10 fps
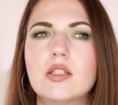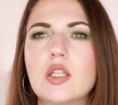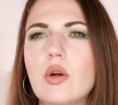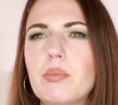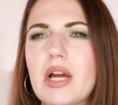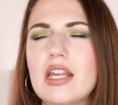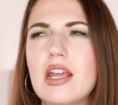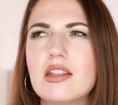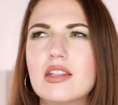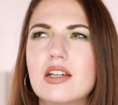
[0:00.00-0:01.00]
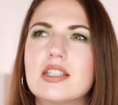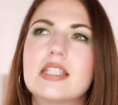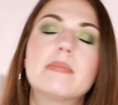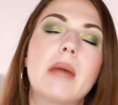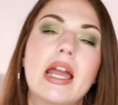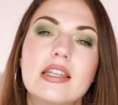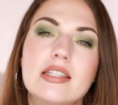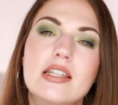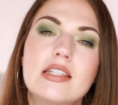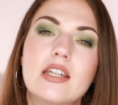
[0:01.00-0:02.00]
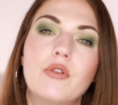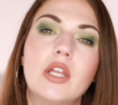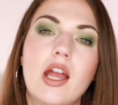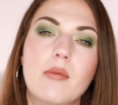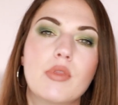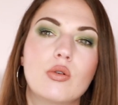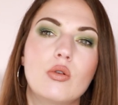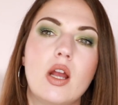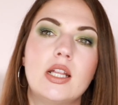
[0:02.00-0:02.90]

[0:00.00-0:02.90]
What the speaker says: So, but the spices definitely come through,